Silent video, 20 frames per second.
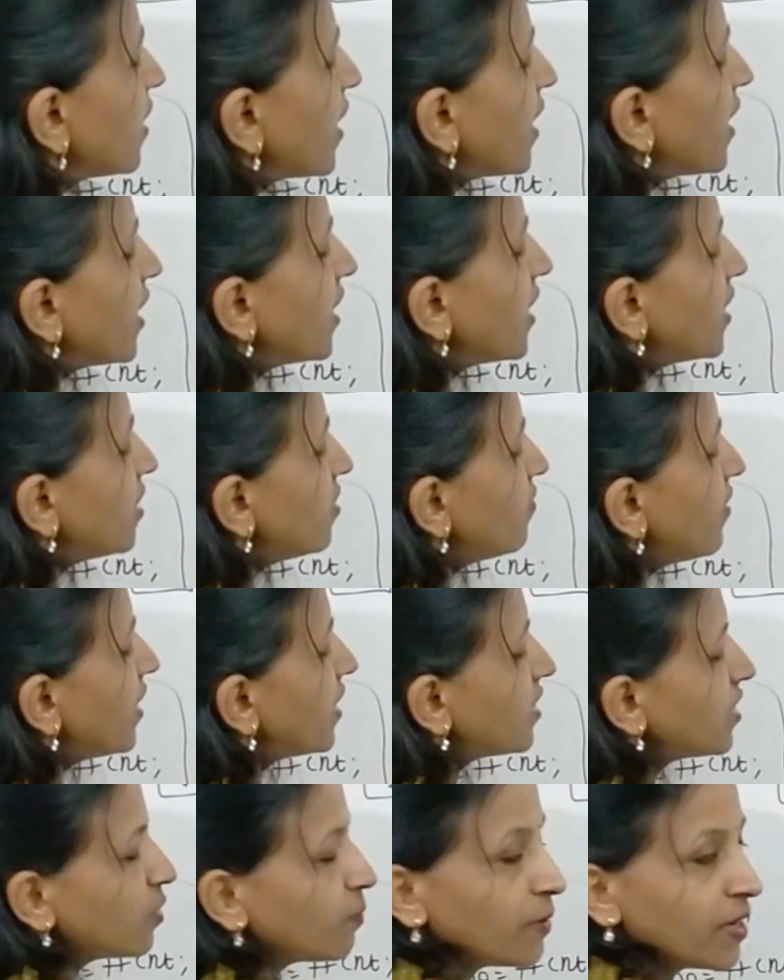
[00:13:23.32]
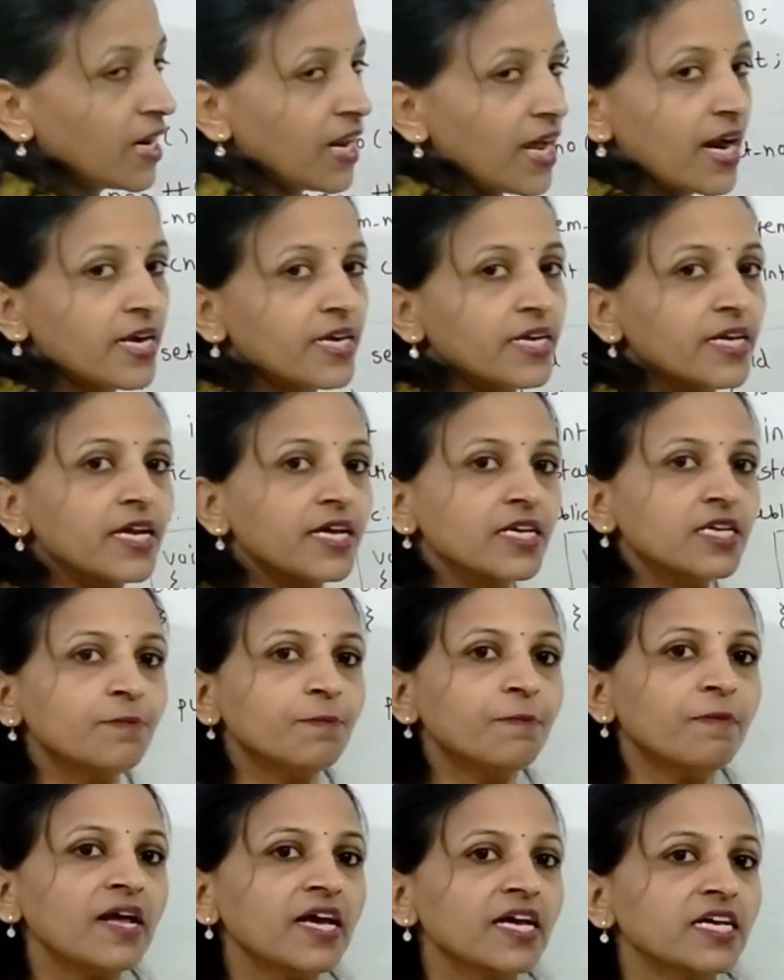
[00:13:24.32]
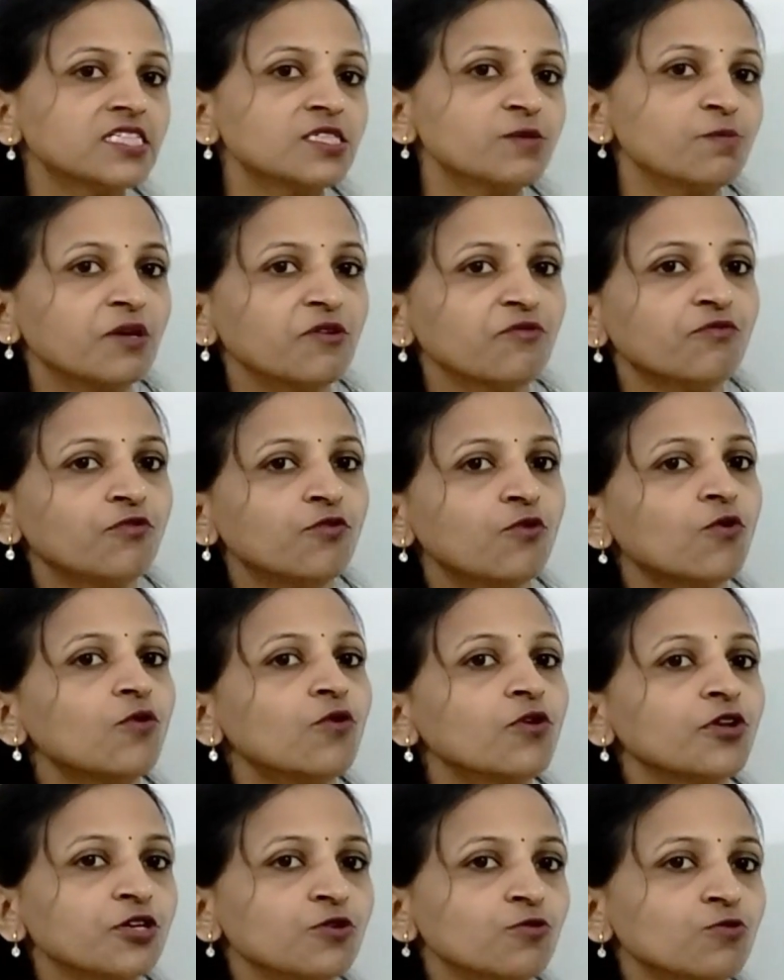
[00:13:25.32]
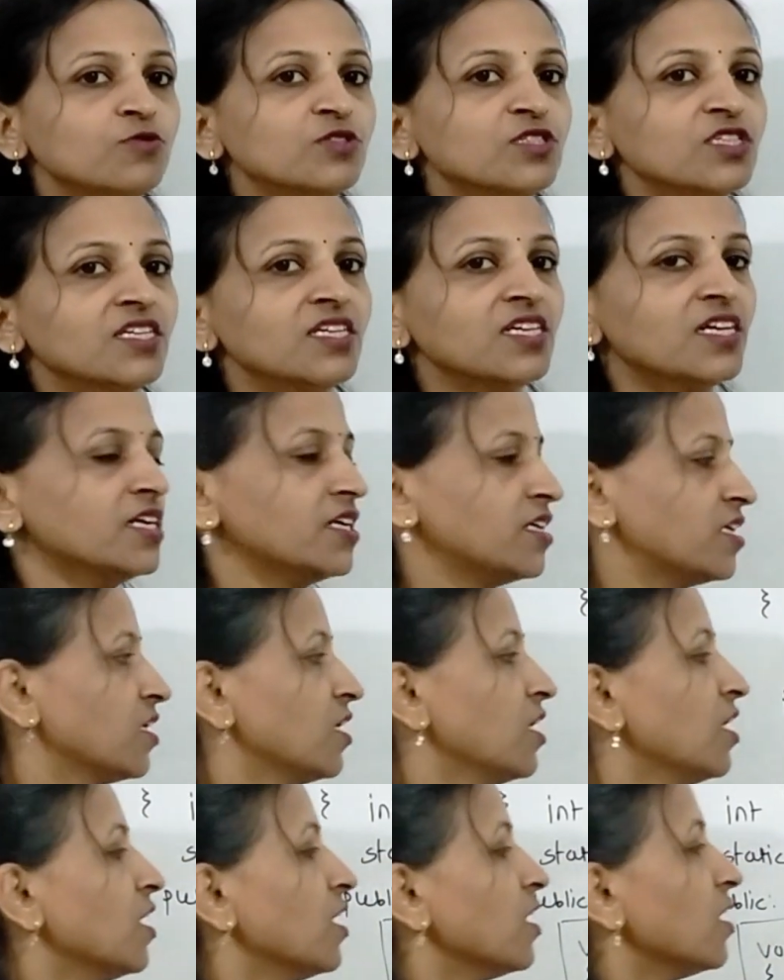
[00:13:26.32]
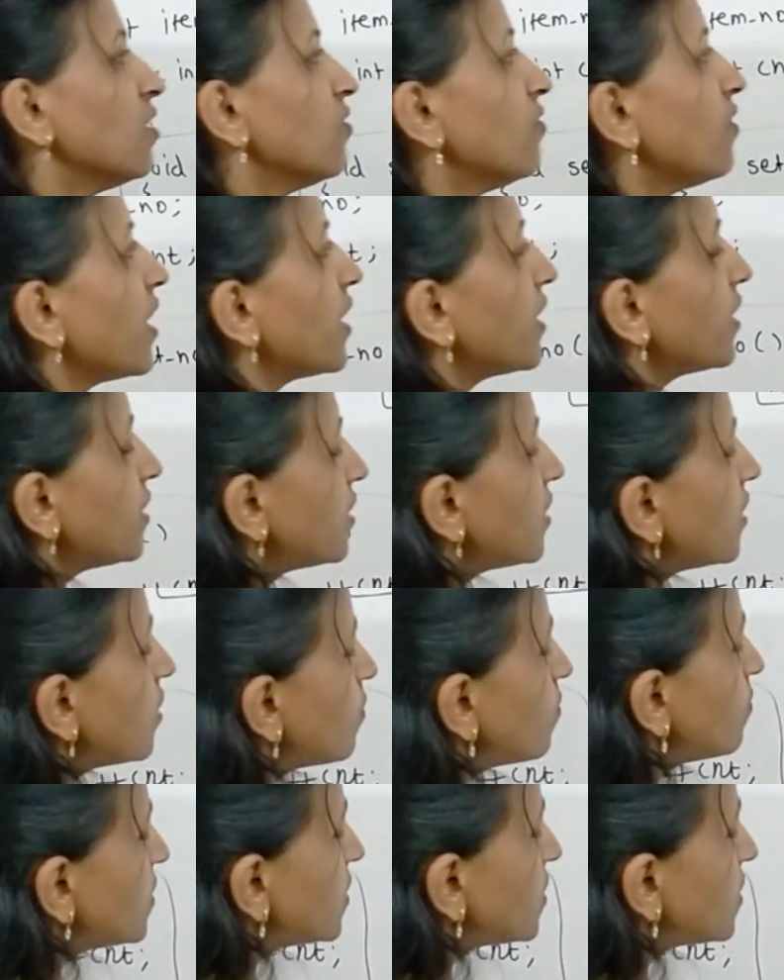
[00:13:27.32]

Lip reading: any variable at any place before using it. Now item